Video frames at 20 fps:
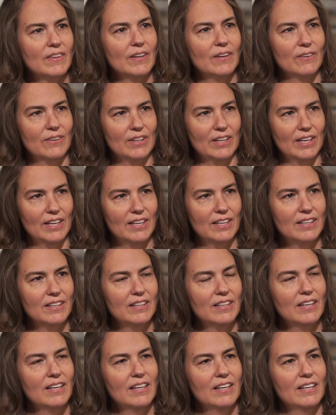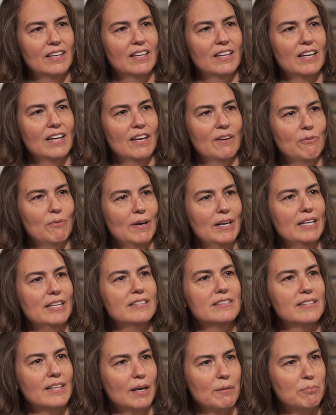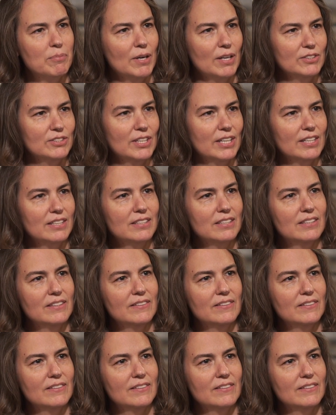Okay. And what is that project?